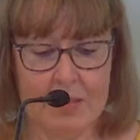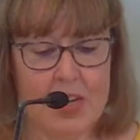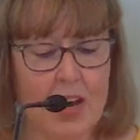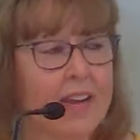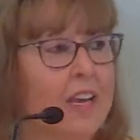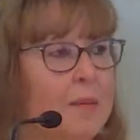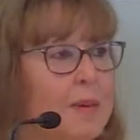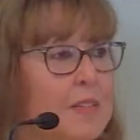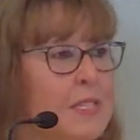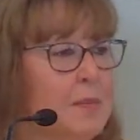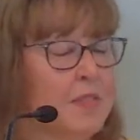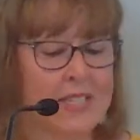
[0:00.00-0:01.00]
I'm talking
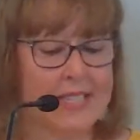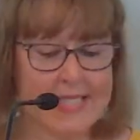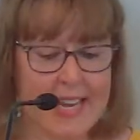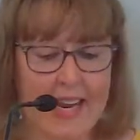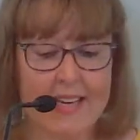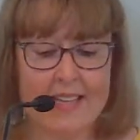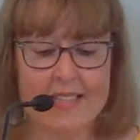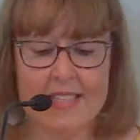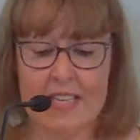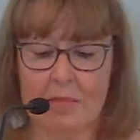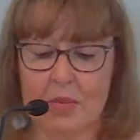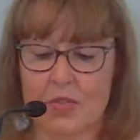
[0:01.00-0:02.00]
about some of the
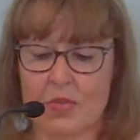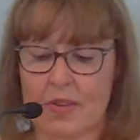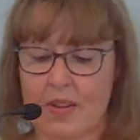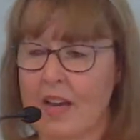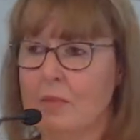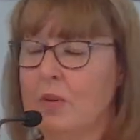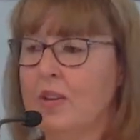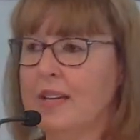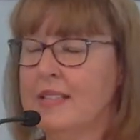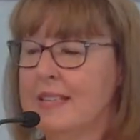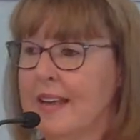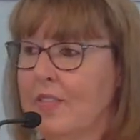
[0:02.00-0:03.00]
sanest and most reliable
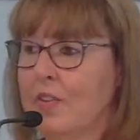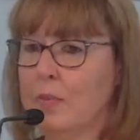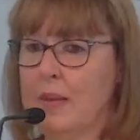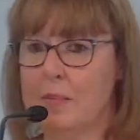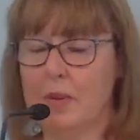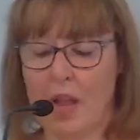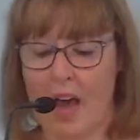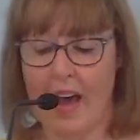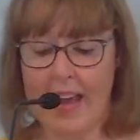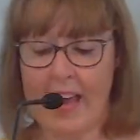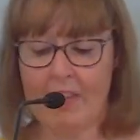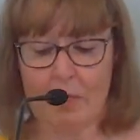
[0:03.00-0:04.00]
and together people
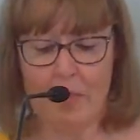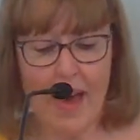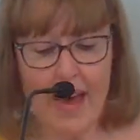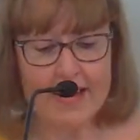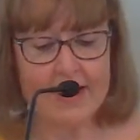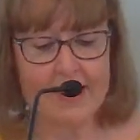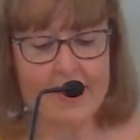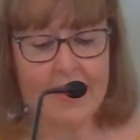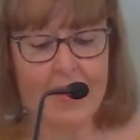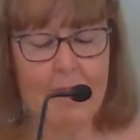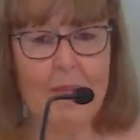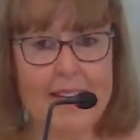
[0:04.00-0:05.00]
I have met.
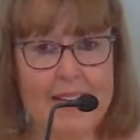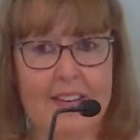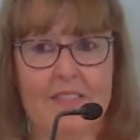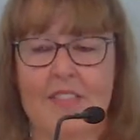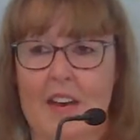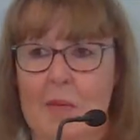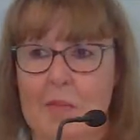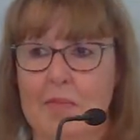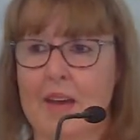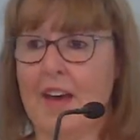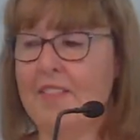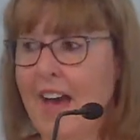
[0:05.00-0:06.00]
Many of
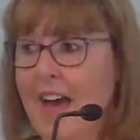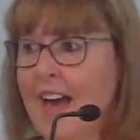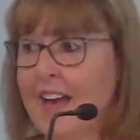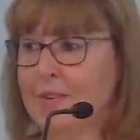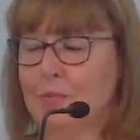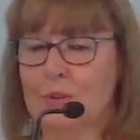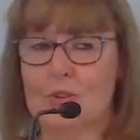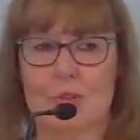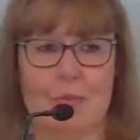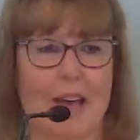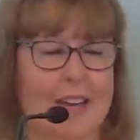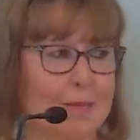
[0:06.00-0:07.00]
them have had more
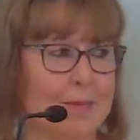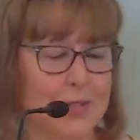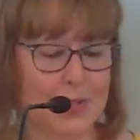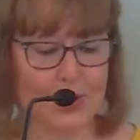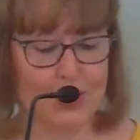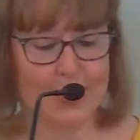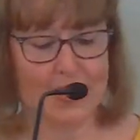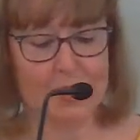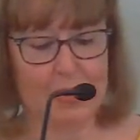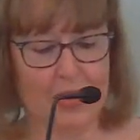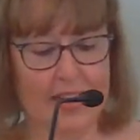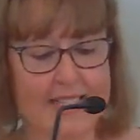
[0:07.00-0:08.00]
dramatic mystical
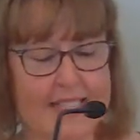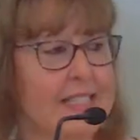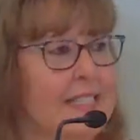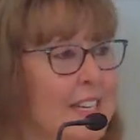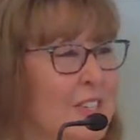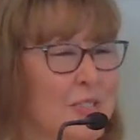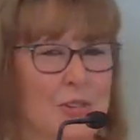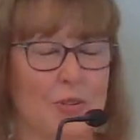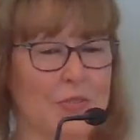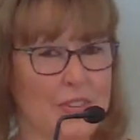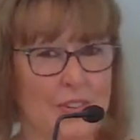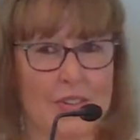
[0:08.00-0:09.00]
experiences. They just
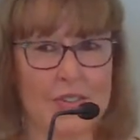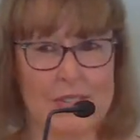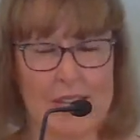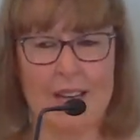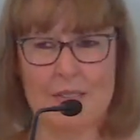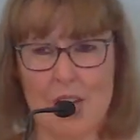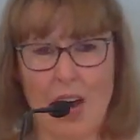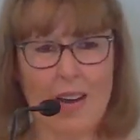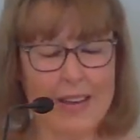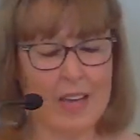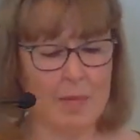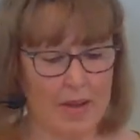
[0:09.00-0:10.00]
don't feel safe
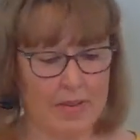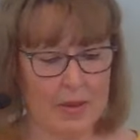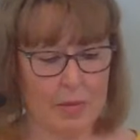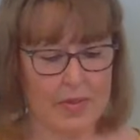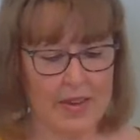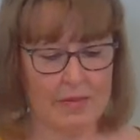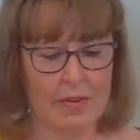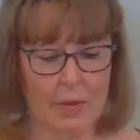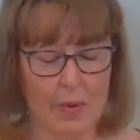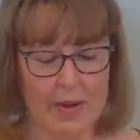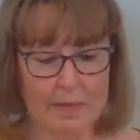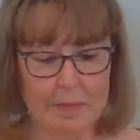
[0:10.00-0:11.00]
talking about them with
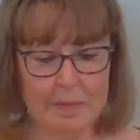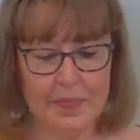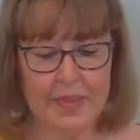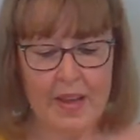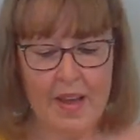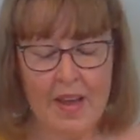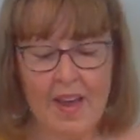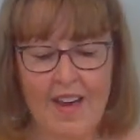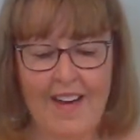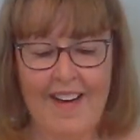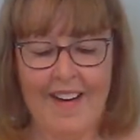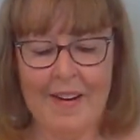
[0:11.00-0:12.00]
everyone.
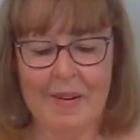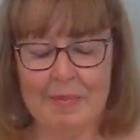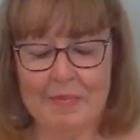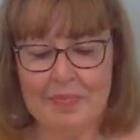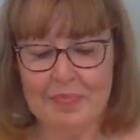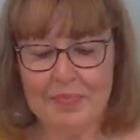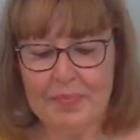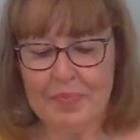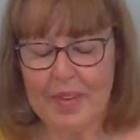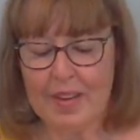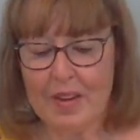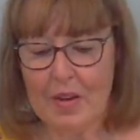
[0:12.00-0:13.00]
Um,
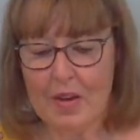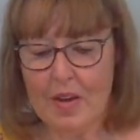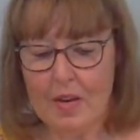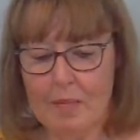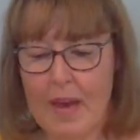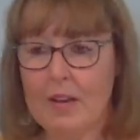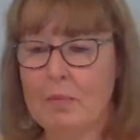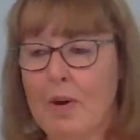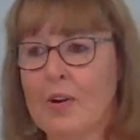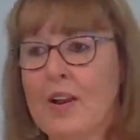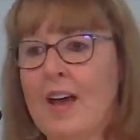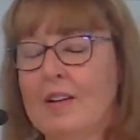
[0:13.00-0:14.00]
Meg
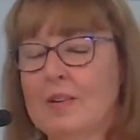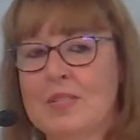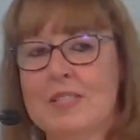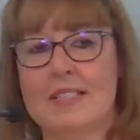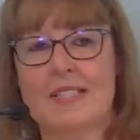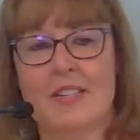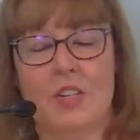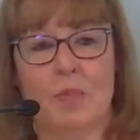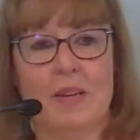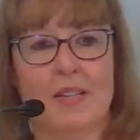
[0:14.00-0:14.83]
Barnhouse, the senior